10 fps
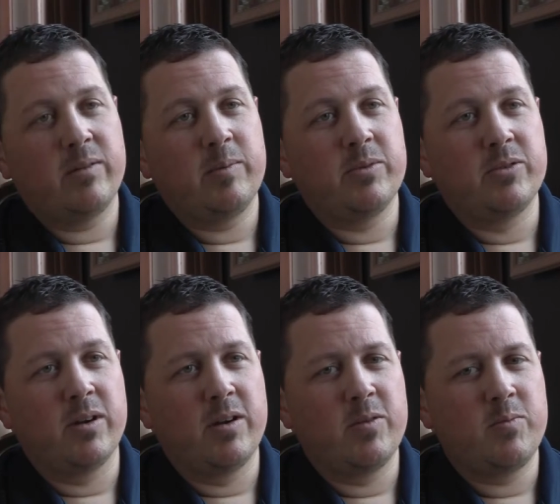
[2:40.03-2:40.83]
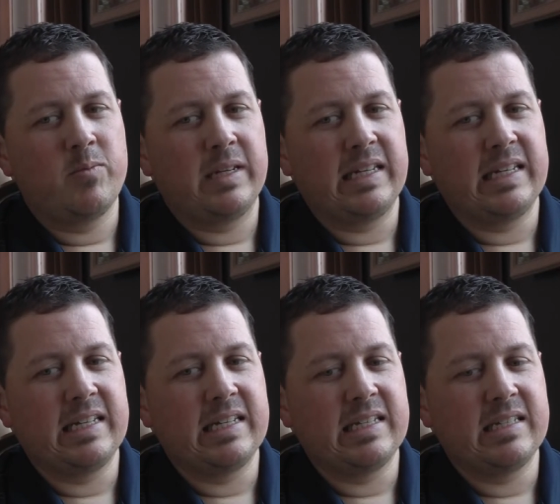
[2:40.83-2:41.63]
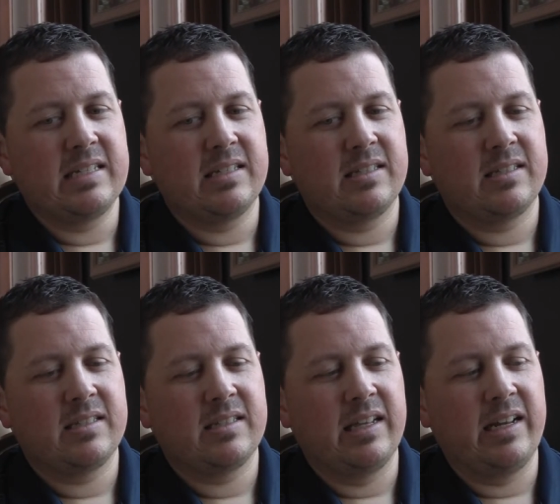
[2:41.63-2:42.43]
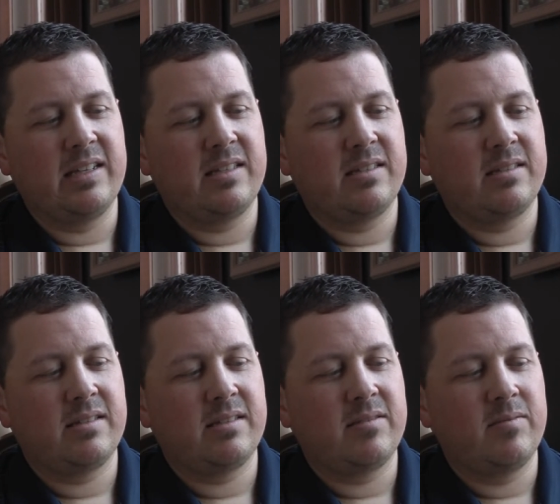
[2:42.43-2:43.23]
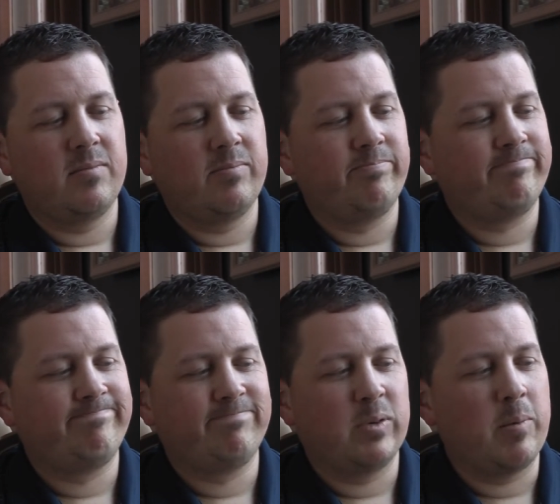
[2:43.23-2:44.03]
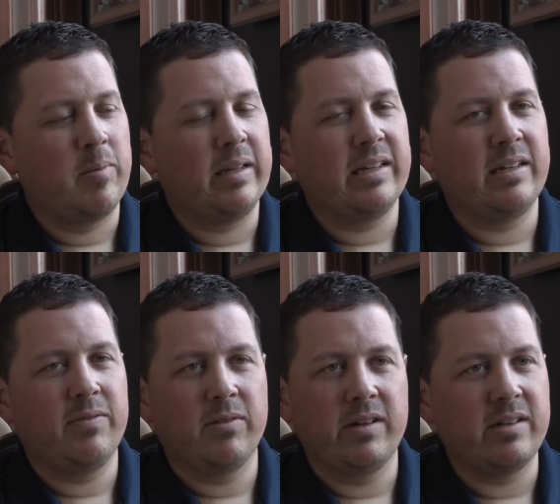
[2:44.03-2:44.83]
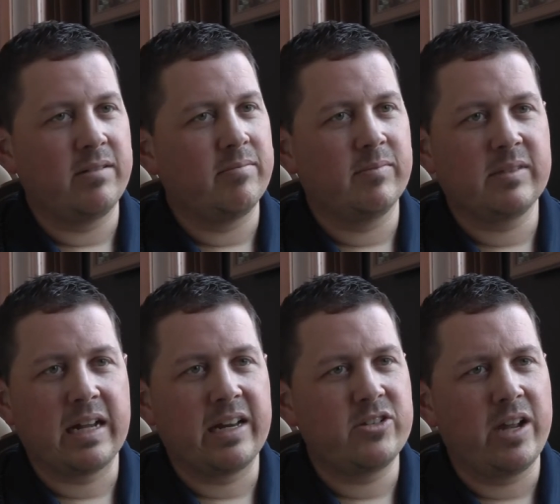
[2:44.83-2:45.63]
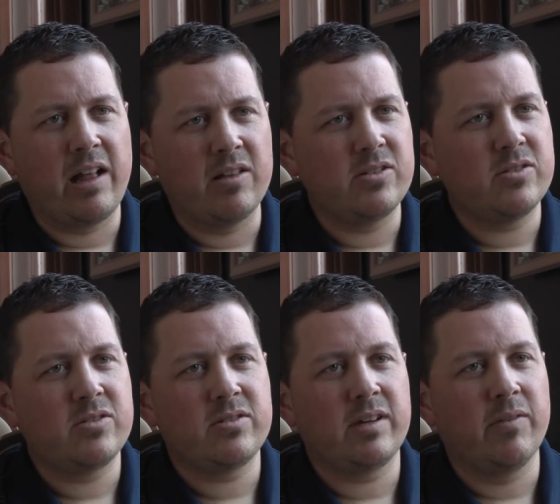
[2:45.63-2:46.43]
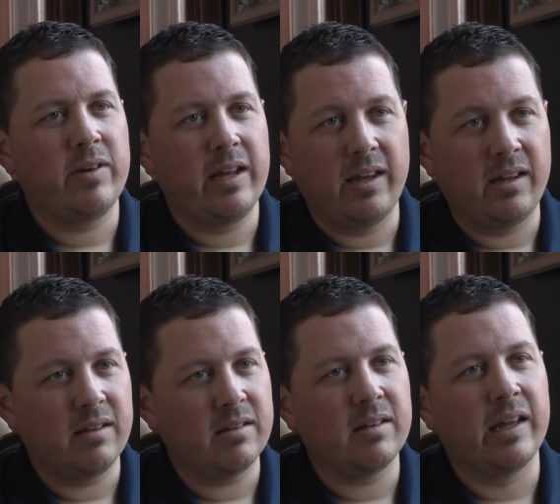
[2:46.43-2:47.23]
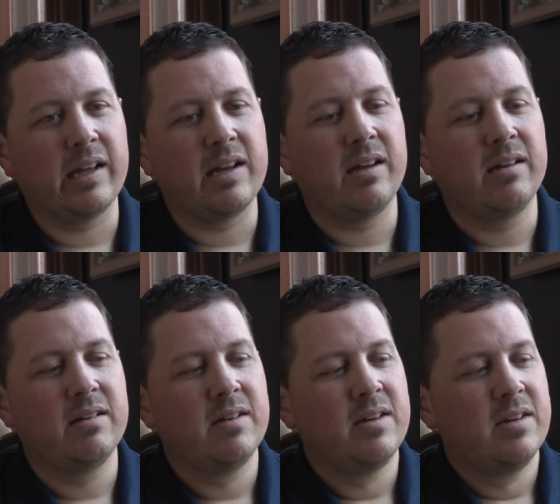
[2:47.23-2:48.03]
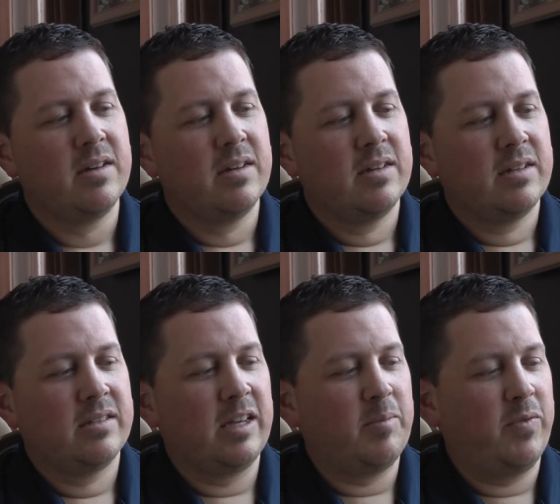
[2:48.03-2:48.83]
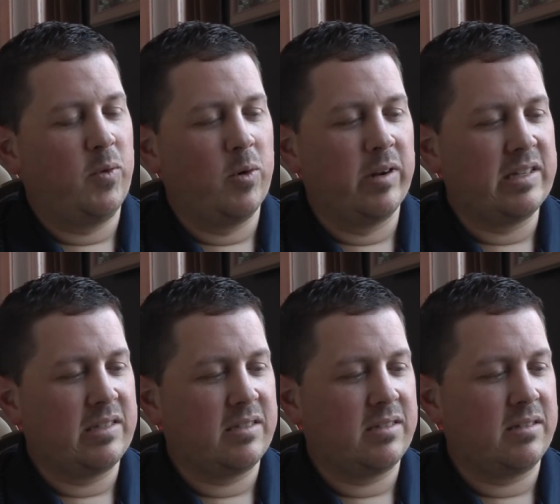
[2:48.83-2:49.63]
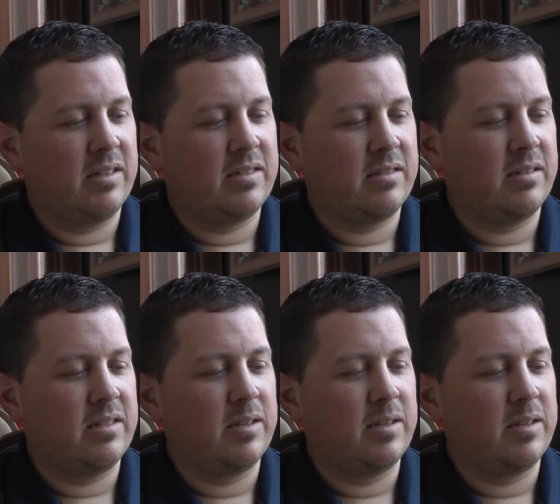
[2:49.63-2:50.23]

Hippodrome is that it's probably a different kind of challenge every day. Like I said before, it's, it's, it's